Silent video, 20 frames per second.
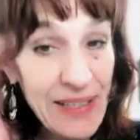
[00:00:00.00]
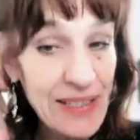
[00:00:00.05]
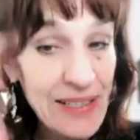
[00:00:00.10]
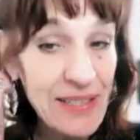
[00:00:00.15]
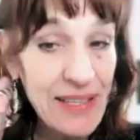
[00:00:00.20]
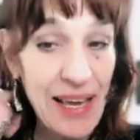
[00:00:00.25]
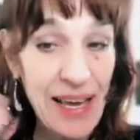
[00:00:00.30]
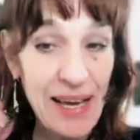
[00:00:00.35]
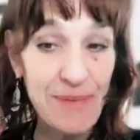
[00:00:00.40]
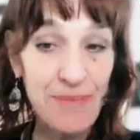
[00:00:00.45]
in
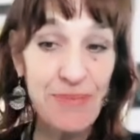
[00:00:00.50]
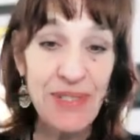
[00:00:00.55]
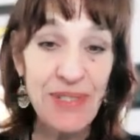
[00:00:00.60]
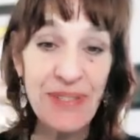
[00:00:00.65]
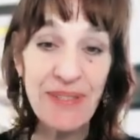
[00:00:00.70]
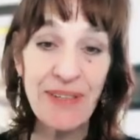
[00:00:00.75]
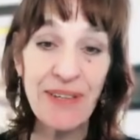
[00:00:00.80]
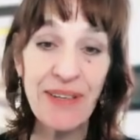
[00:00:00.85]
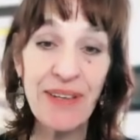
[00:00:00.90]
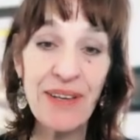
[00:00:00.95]
these
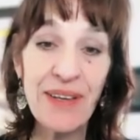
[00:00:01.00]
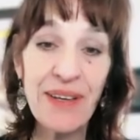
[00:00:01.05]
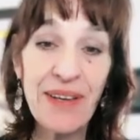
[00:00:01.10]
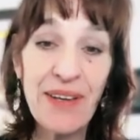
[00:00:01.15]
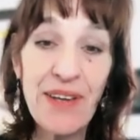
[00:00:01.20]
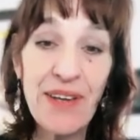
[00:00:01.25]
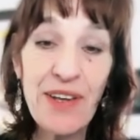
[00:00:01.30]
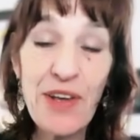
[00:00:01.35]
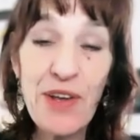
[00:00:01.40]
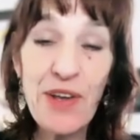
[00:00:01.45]
camps,
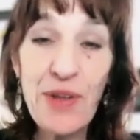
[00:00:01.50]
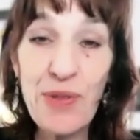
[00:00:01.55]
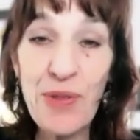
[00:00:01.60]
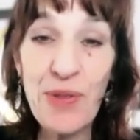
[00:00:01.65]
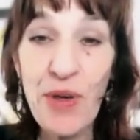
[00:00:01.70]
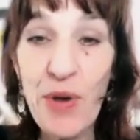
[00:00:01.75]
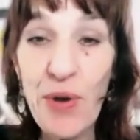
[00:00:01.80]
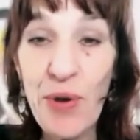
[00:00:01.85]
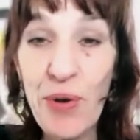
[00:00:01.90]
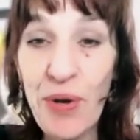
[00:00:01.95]

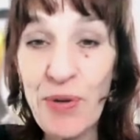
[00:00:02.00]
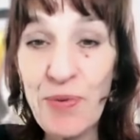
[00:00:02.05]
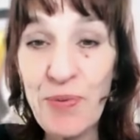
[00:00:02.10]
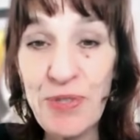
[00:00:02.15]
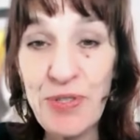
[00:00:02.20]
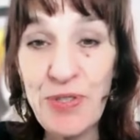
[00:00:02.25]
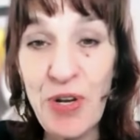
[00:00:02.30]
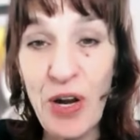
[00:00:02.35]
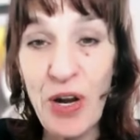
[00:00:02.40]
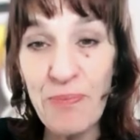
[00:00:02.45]
though
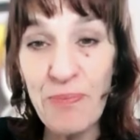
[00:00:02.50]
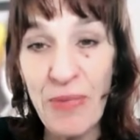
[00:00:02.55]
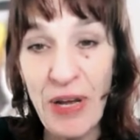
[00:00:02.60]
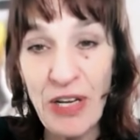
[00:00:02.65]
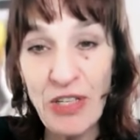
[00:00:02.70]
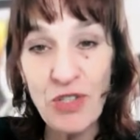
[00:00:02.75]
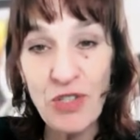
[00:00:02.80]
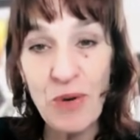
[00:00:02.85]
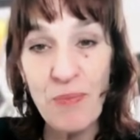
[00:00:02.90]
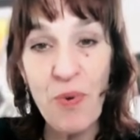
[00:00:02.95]
it was not
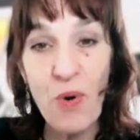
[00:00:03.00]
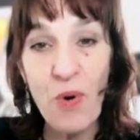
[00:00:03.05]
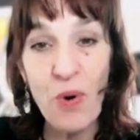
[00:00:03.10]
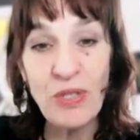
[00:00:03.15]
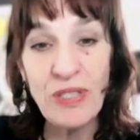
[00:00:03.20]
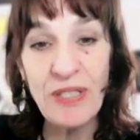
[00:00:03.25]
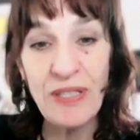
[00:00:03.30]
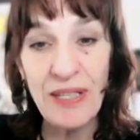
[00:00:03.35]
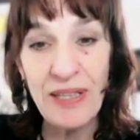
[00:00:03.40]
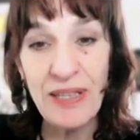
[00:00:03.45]
much
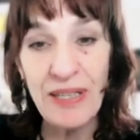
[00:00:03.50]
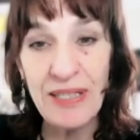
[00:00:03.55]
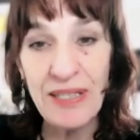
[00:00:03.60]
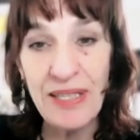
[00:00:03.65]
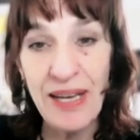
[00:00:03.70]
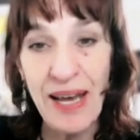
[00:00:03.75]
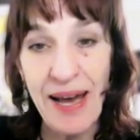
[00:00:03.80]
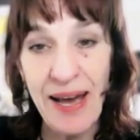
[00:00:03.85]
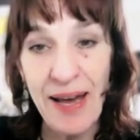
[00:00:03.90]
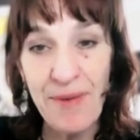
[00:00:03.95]
reported at the
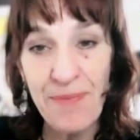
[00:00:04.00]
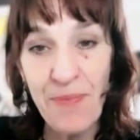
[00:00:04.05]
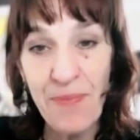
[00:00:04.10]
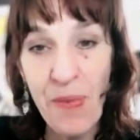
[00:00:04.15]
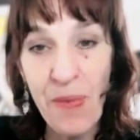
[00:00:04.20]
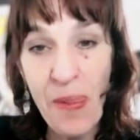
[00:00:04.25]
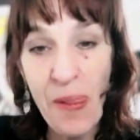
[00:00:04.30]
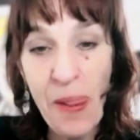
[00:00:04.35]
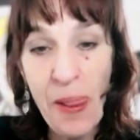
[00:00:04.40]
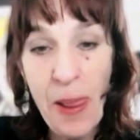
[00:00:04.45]
time.